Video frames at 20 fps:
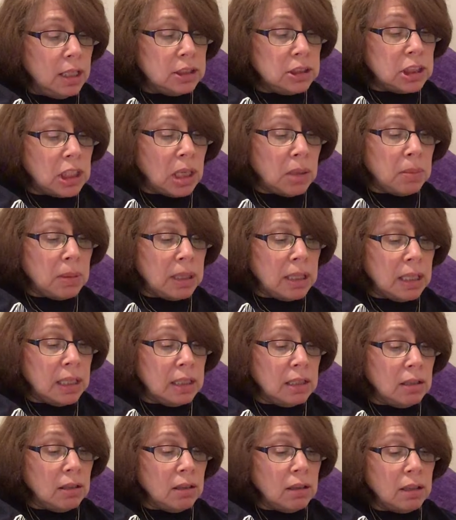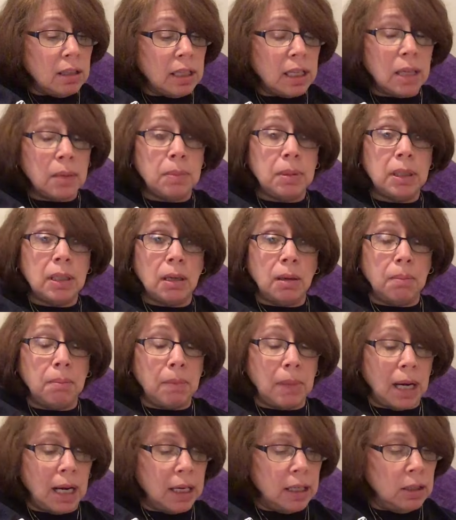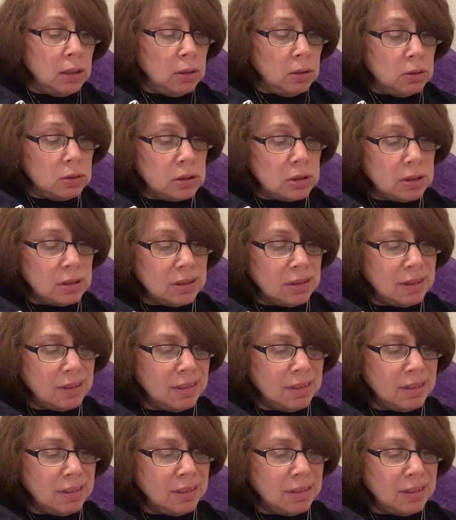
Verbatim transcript: Jamie Hill had become Mongoose.